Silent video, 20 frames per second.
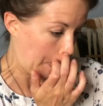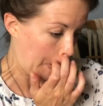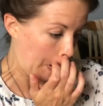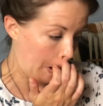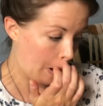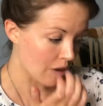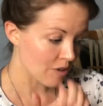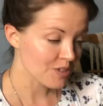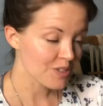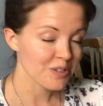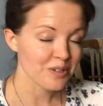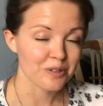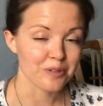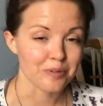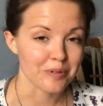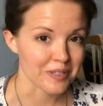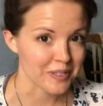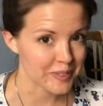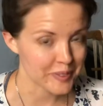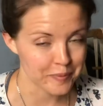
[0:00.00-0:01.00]
also
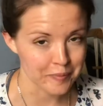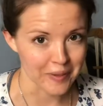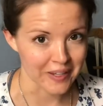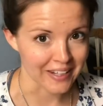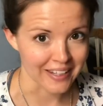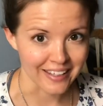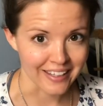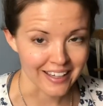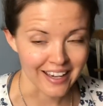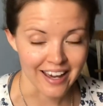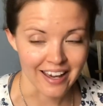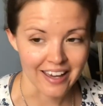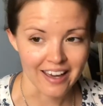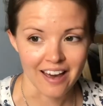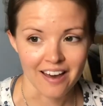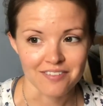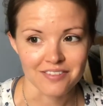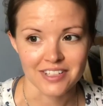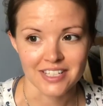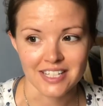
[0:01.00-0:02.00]
with spinning, I
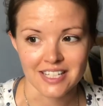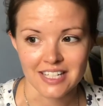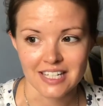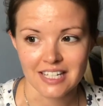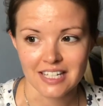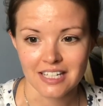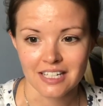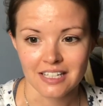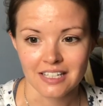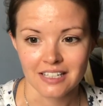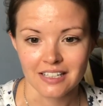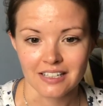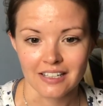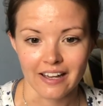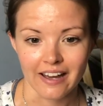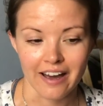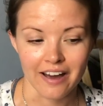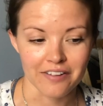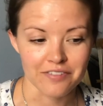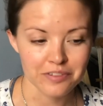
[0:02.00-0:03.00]
haven't
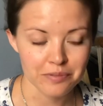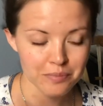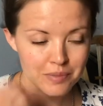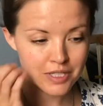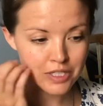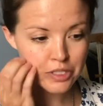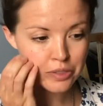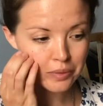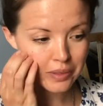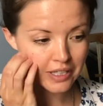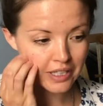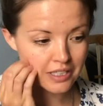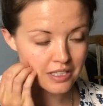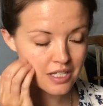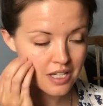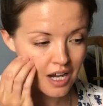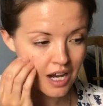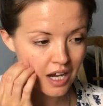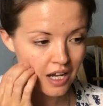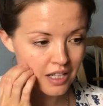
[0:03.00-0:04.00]
been doing a
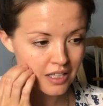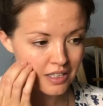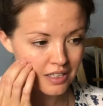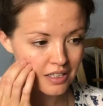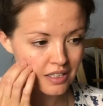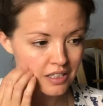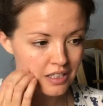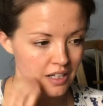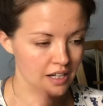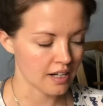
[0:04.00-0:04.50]
ton.